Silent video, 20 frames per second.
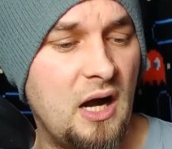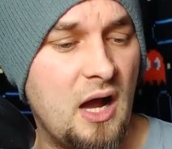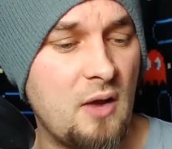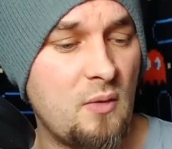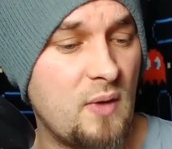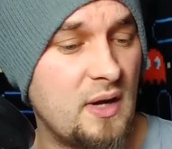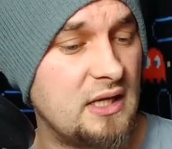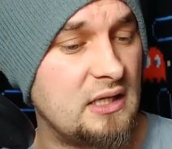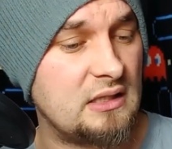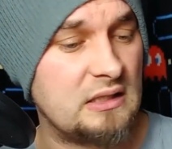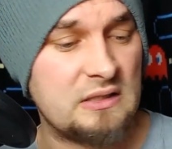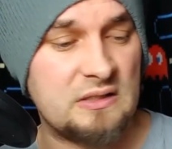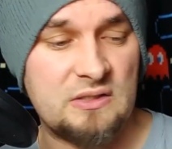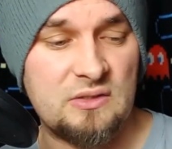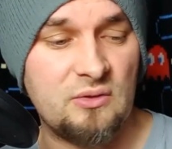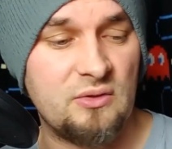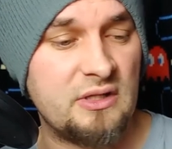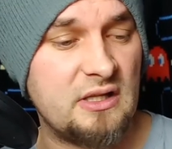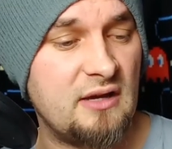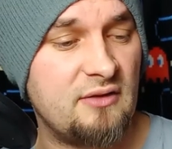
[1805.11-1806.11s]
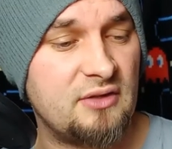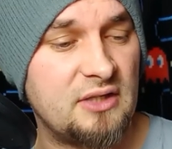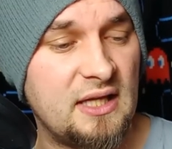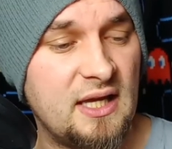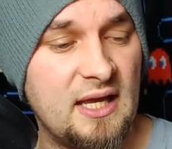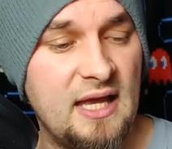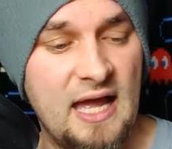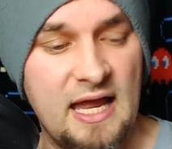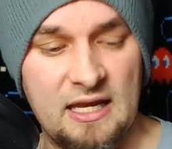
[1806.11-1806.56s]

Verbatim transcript: I went in the store the other day,